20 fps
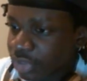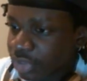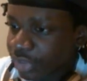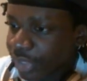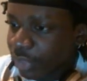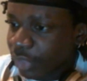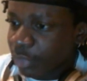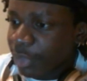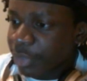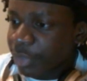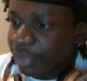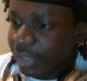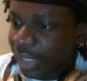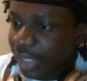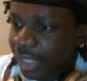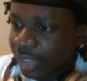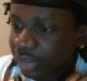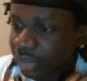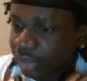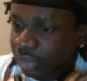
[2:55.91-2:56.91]
So yeah, remember
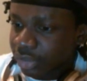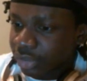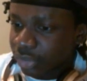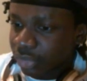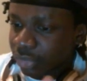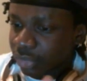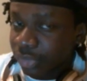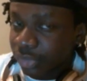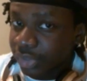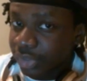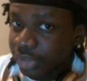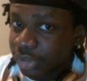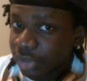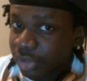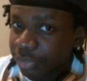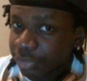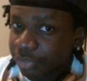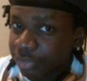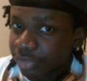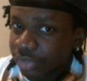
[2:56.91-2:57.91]
guys,
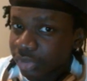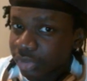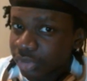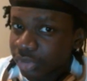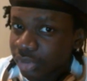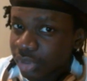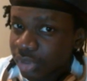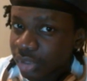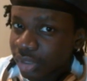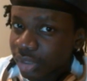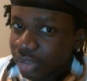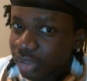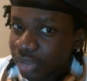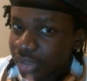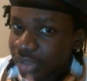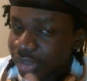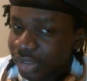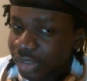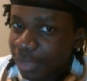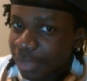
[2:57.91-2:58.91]
wisdom
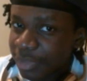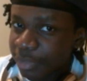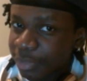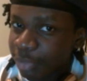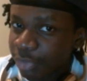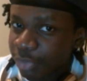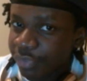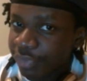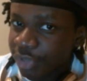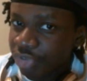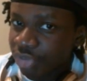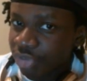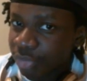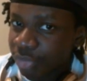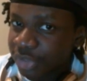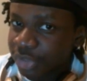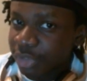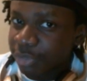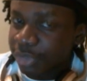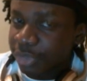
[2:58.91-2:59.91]
does not mean perfection.
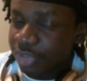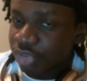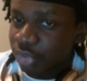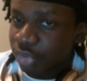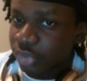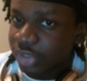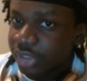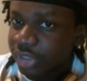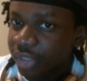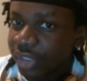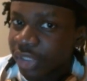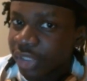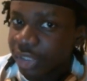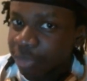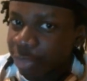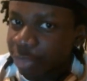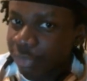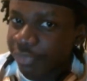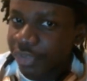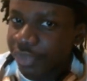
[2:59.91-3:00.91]
Wisdom is you
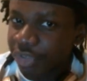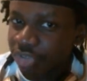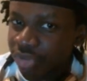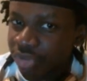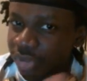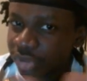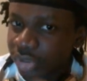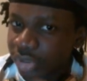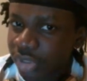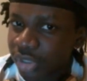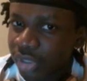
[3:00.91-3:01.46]
seeking perfection.